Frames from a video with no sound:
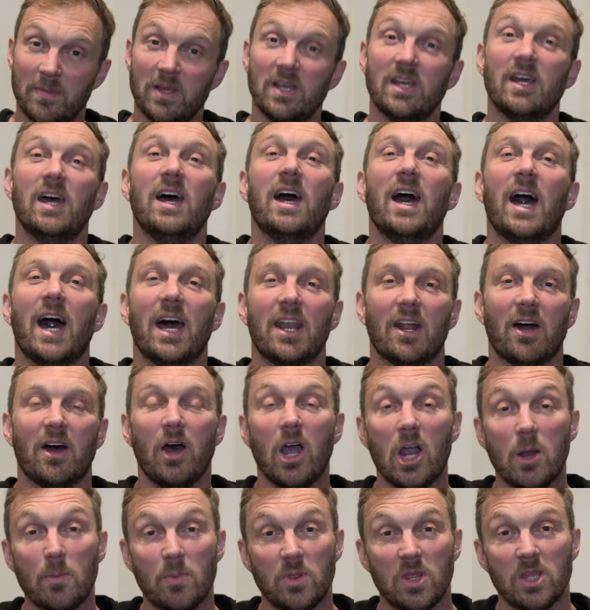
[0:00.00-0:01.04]
and I
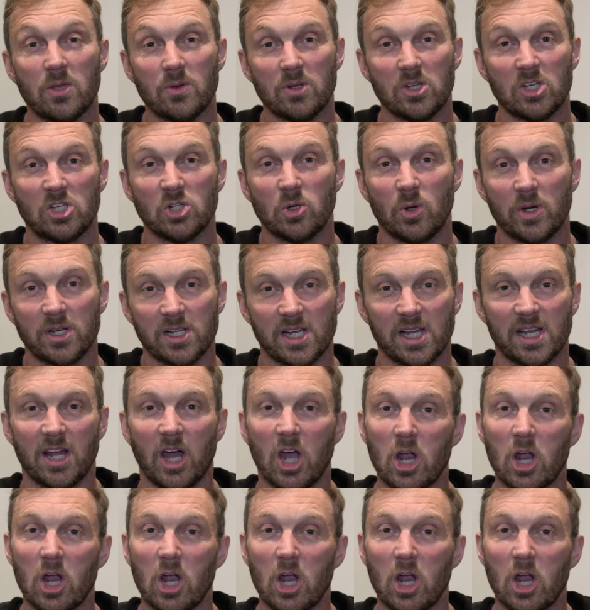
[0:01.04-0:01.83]
hope that you enjoyed it.